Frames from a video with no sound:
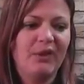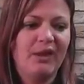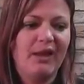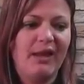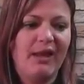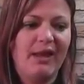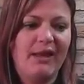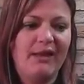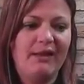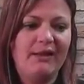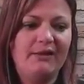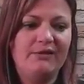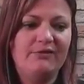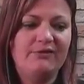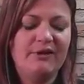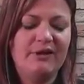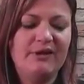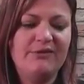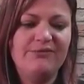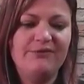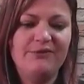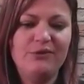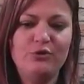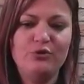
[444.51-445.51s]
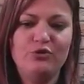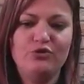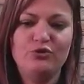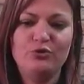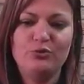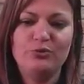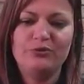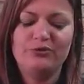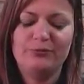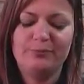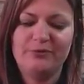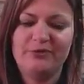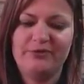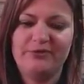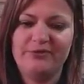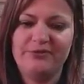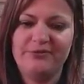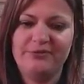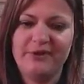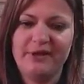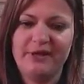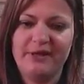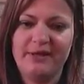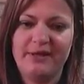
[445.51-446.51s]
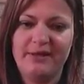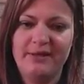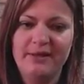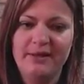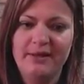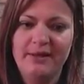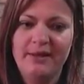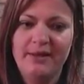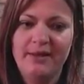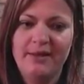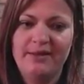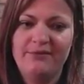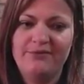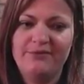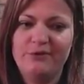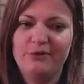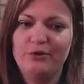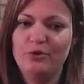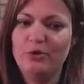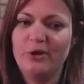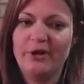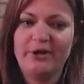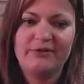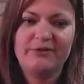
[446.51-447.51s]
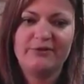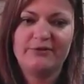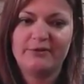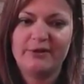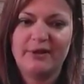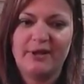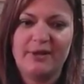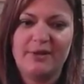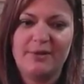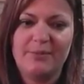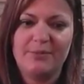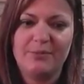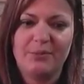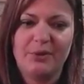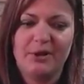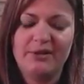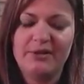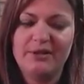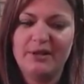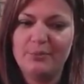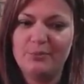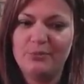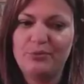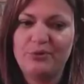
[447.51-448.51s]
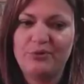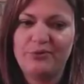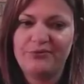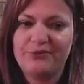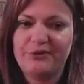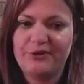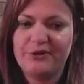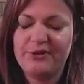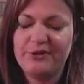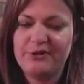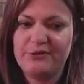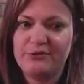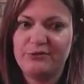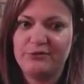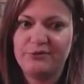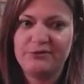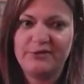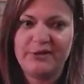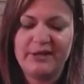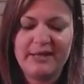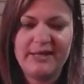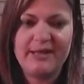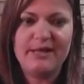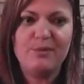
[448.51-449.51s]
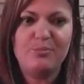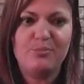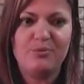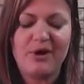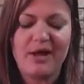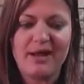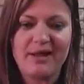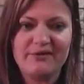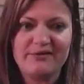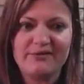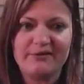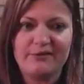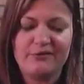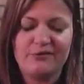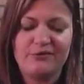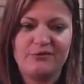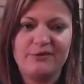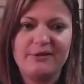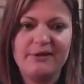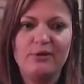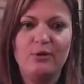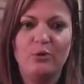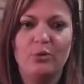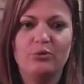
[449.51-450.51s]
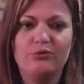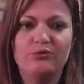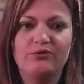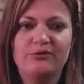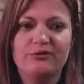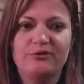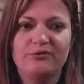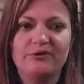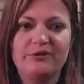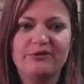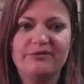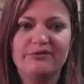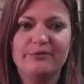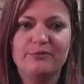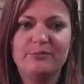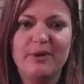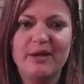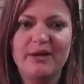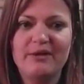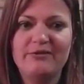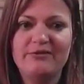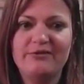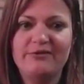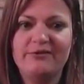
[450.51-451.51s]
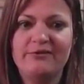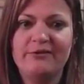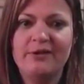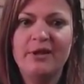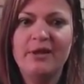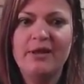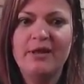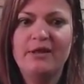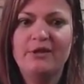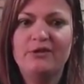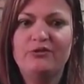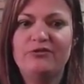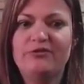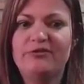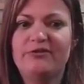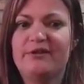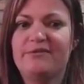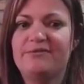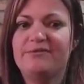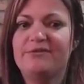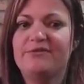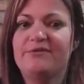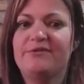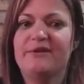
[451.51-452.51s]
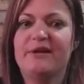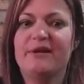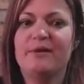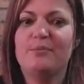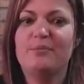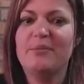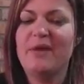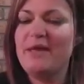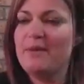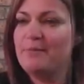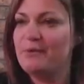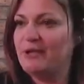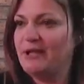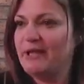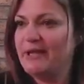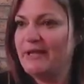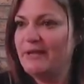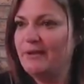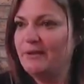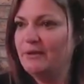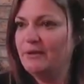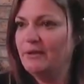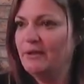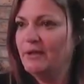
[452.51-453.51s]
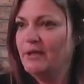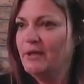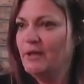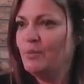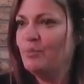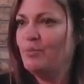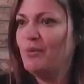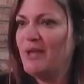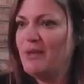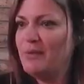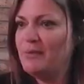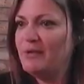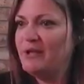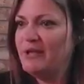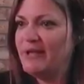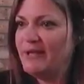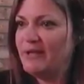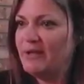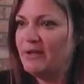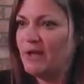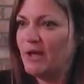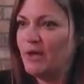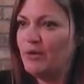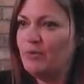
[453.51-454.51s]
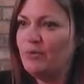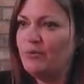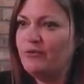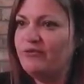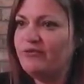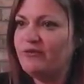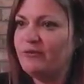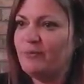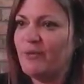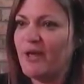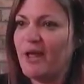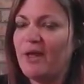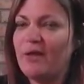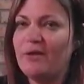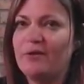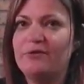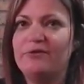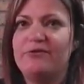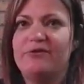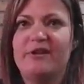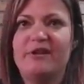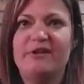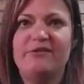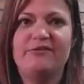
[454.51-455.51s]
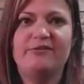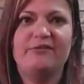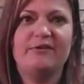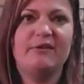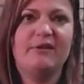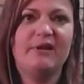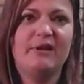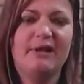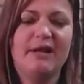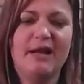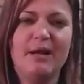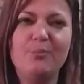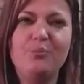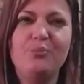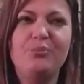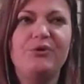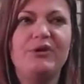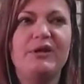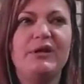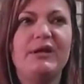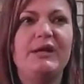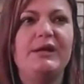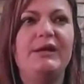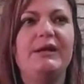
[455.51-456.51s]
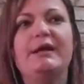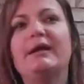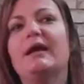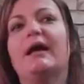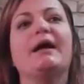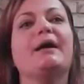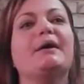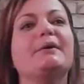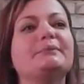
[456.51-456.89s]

And if you do a specific, look at a number of key brands that's relaunched in recent months, you just have to think Maybelline. Maybelline owns about this company